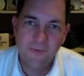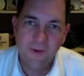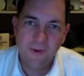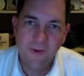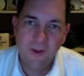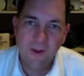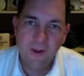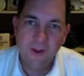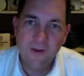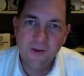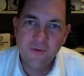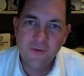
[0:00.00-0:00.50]

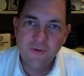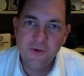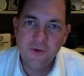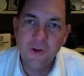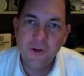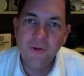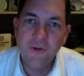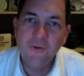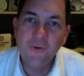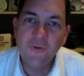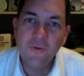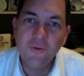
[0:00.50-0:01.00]
And
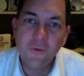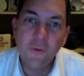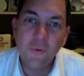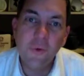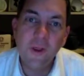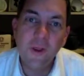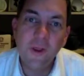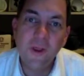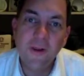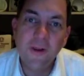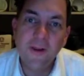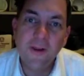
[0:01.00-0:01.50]
Jesus
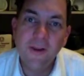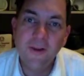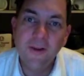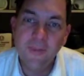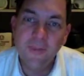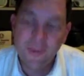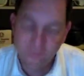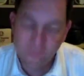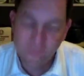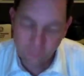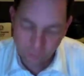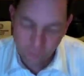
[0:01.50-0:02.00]
read
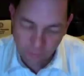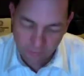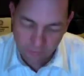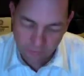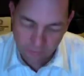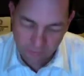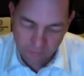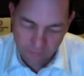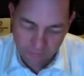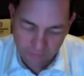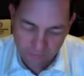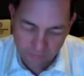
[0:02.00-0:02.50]
these
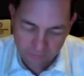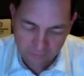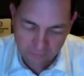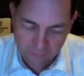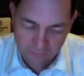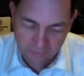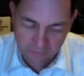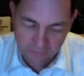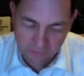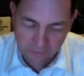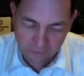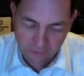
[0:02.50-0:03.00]
words:
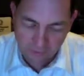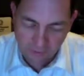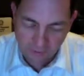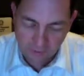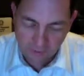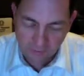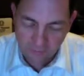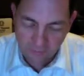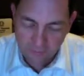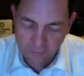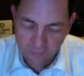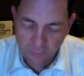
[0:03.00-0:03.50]

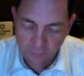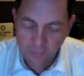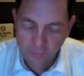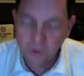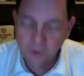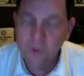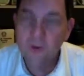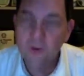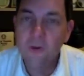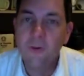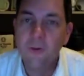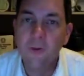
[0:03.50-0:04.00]
"The
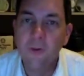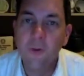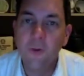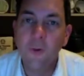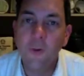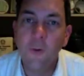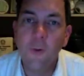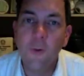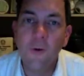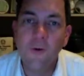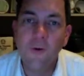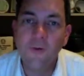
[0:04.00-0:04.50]
Spirit of the
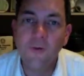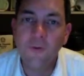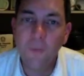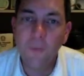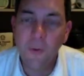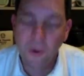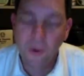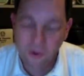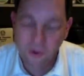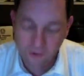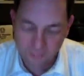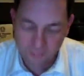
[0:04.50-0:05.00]
Lord is
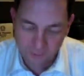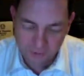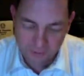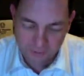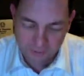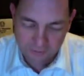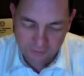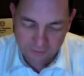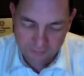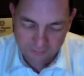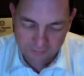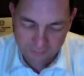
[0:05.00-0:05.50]
upon me,
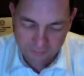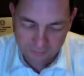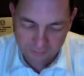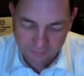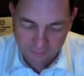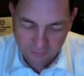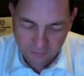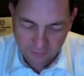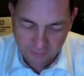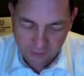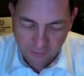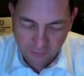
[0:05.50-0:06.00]

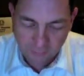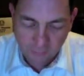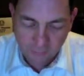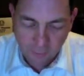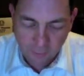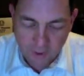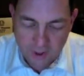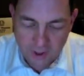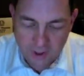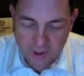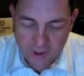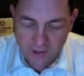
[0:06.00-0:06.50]
for
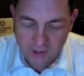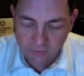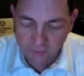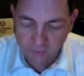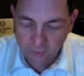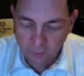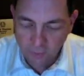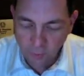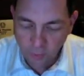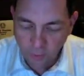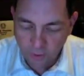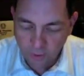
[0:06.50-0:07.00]
he has
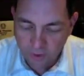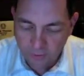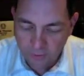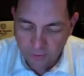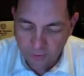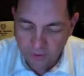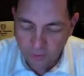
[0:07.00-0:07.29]
anointed me to